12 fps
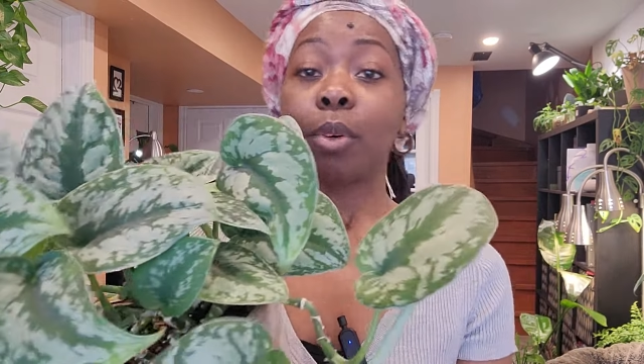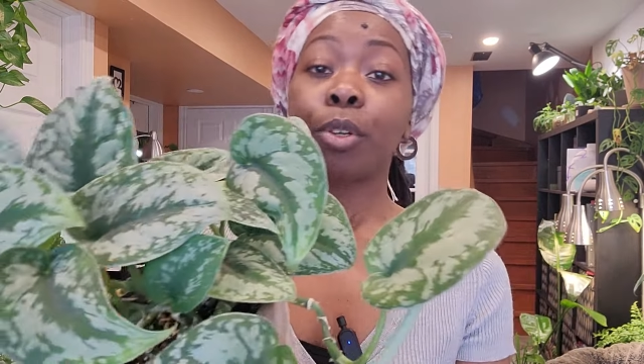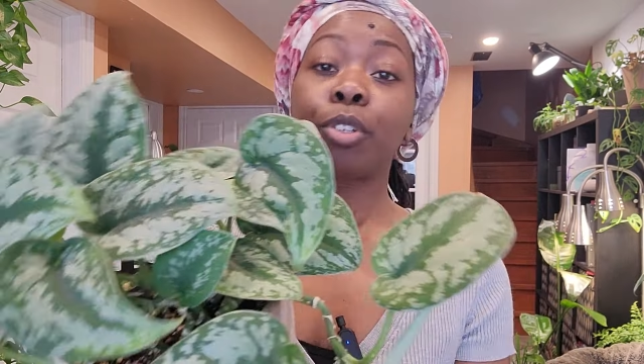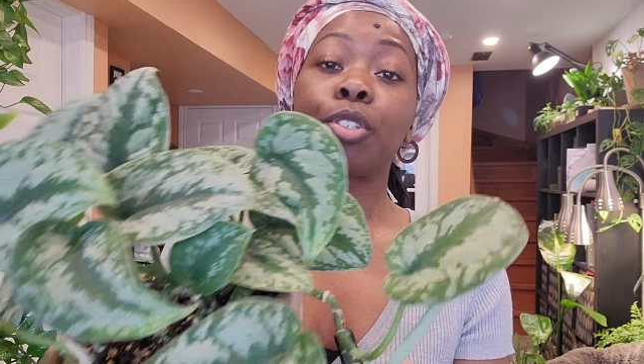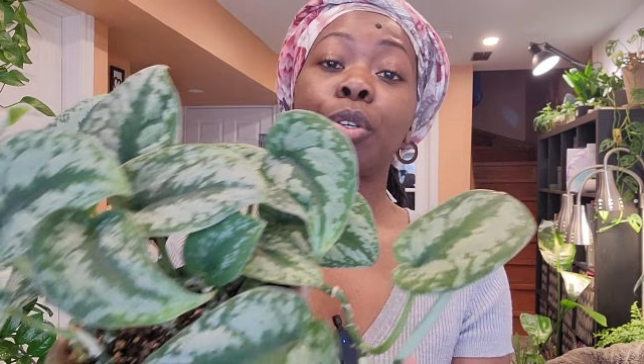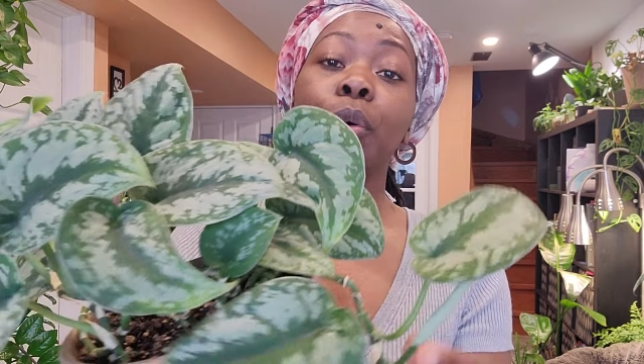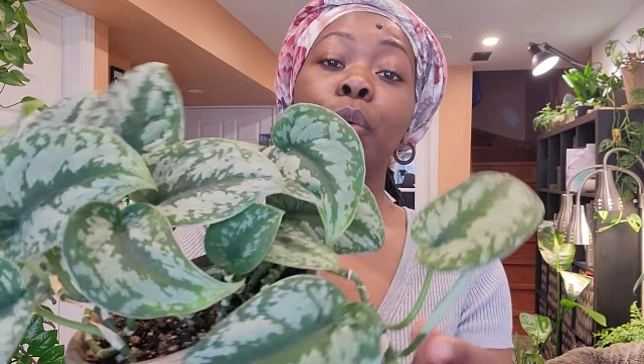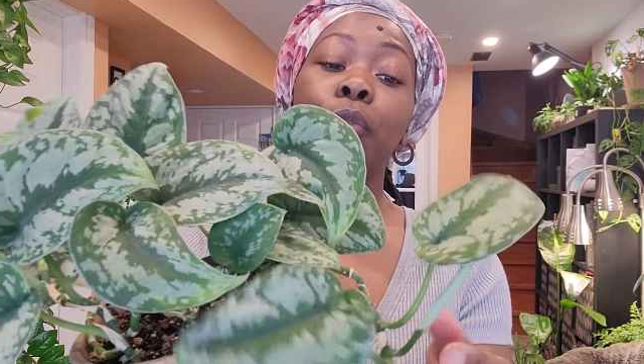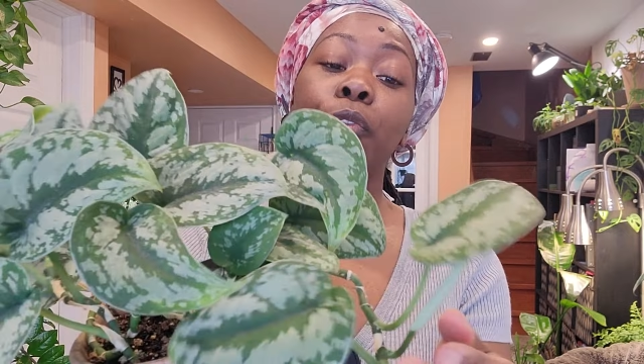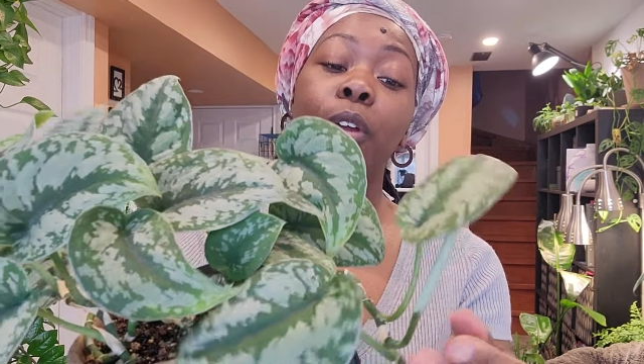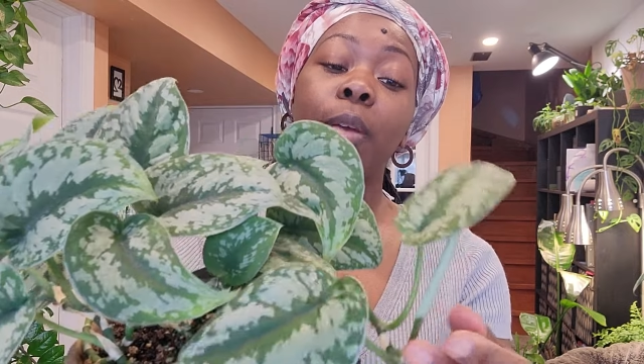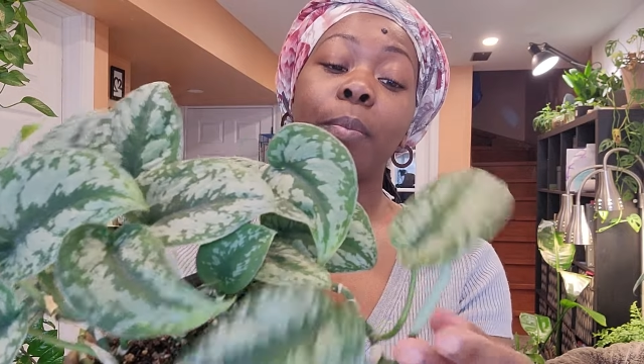or so
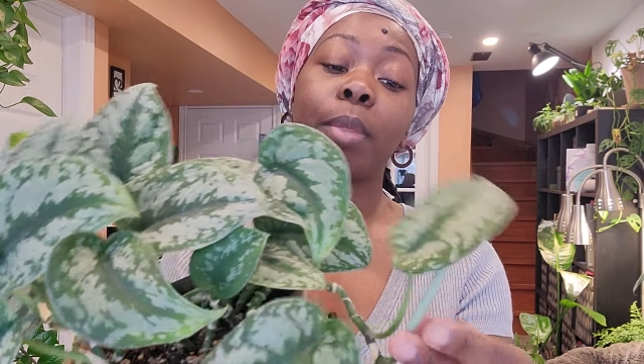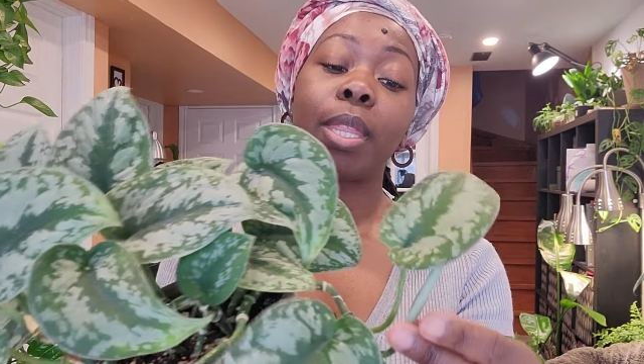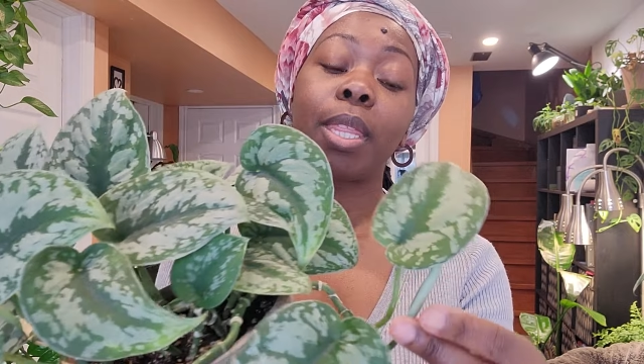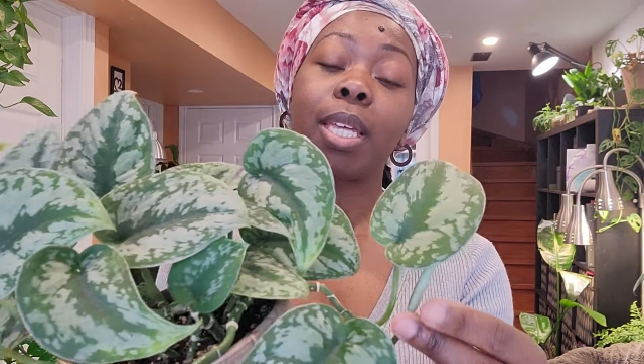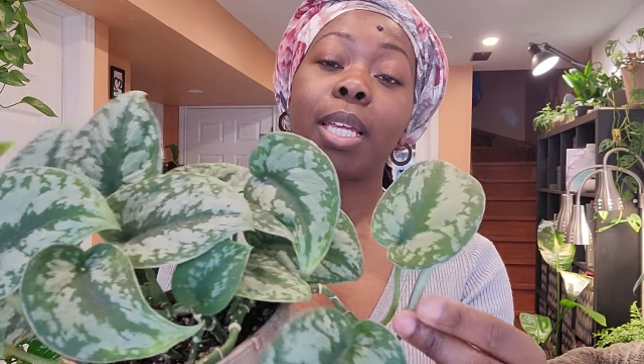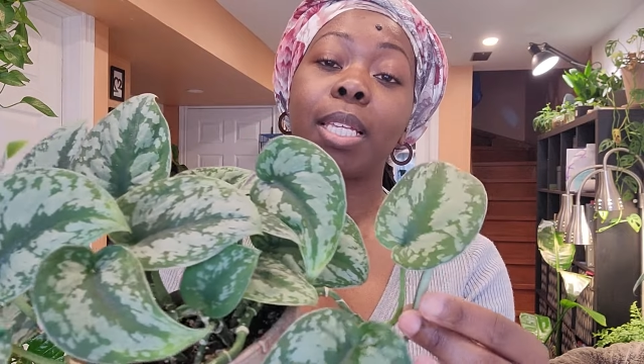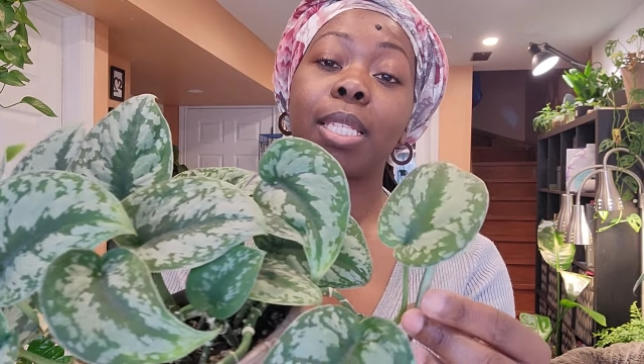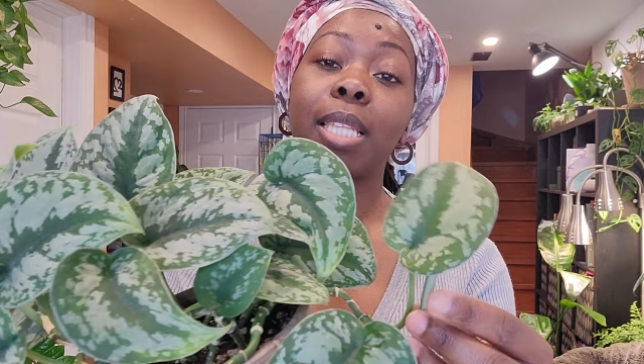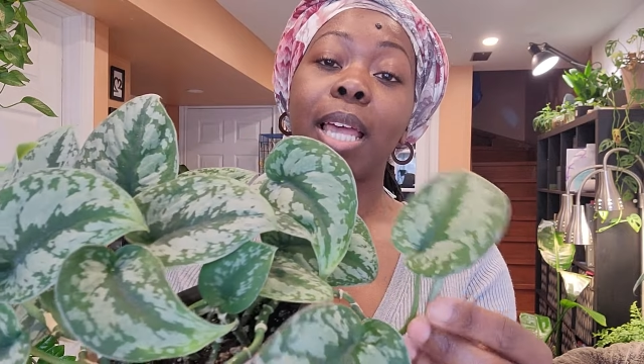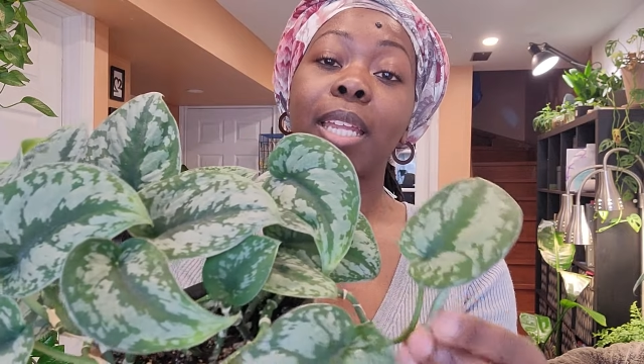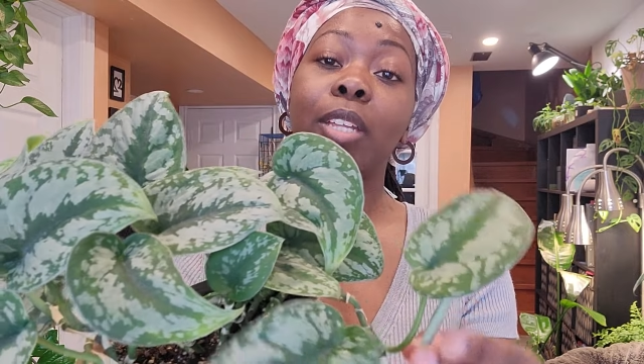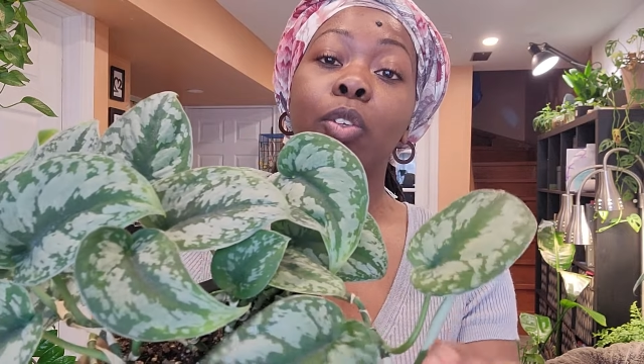from the
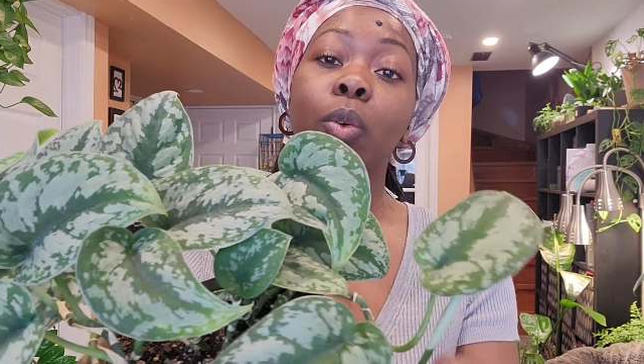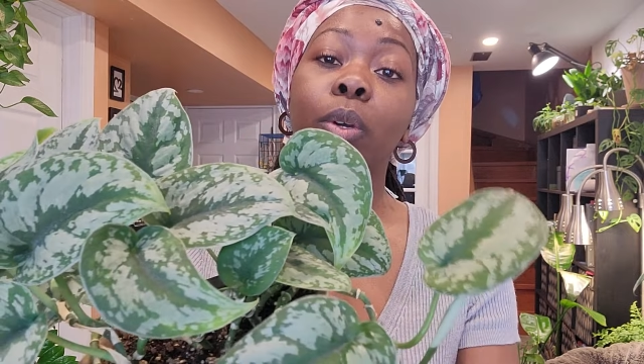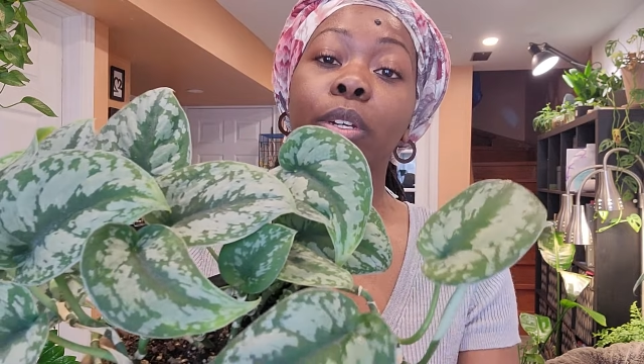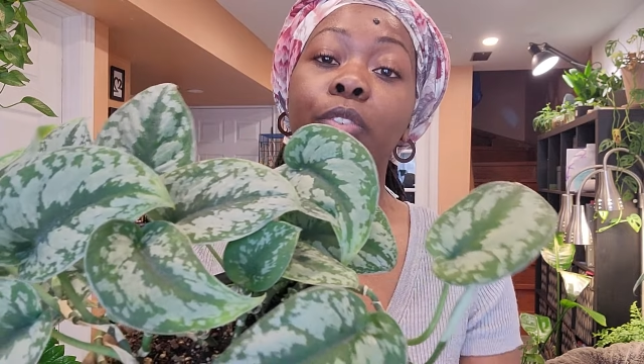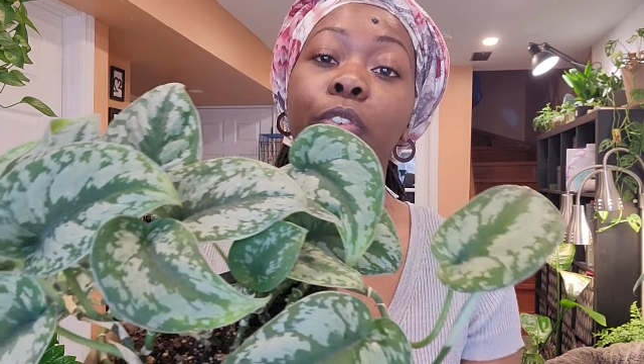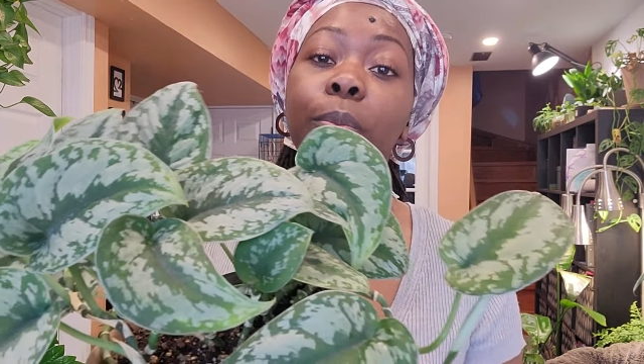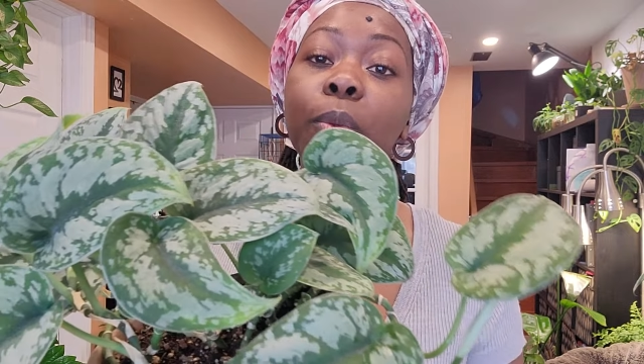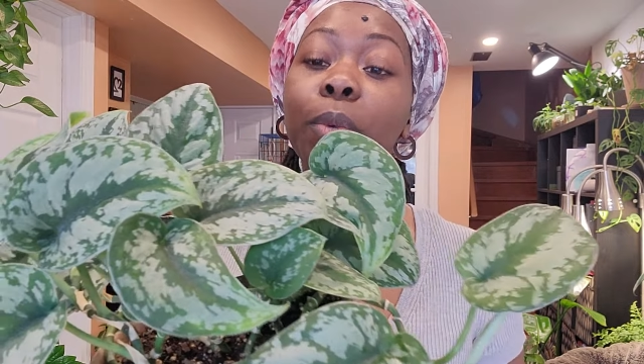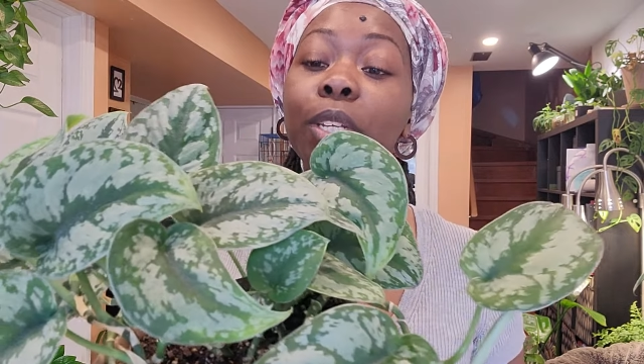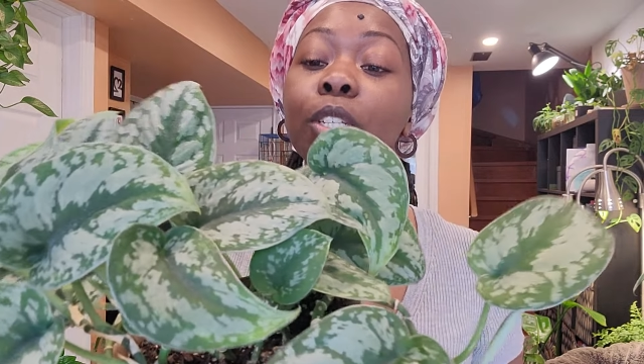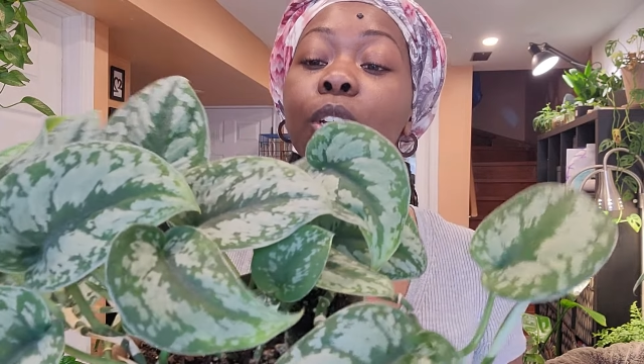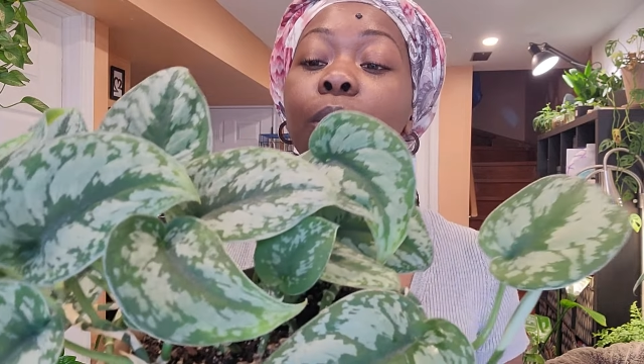sliding doors from the
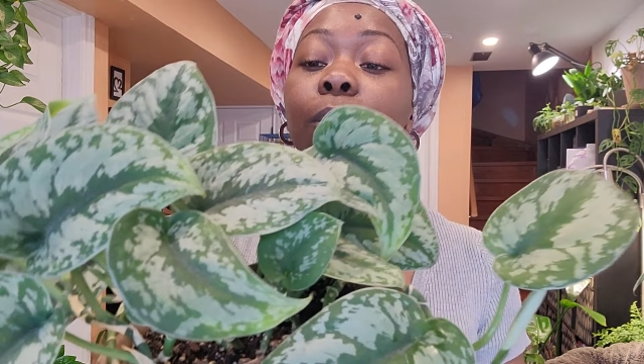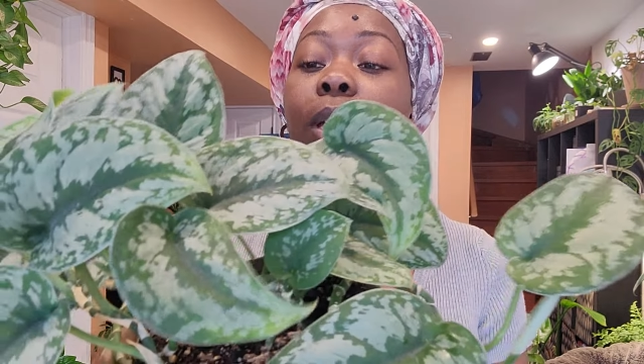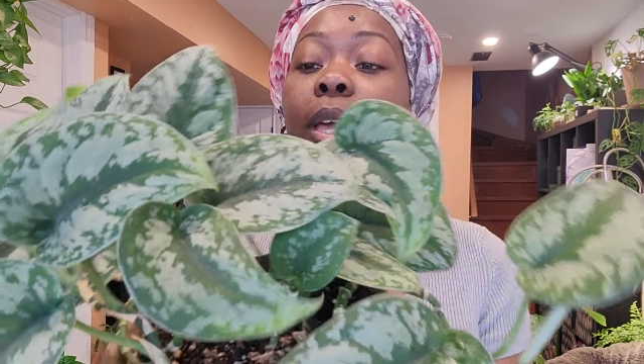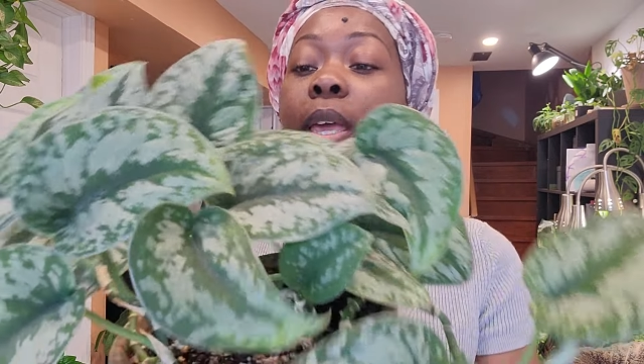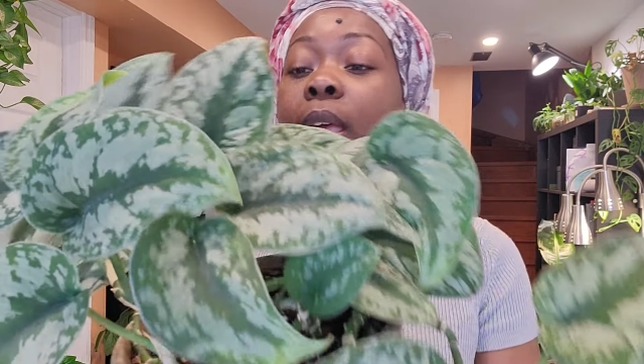window.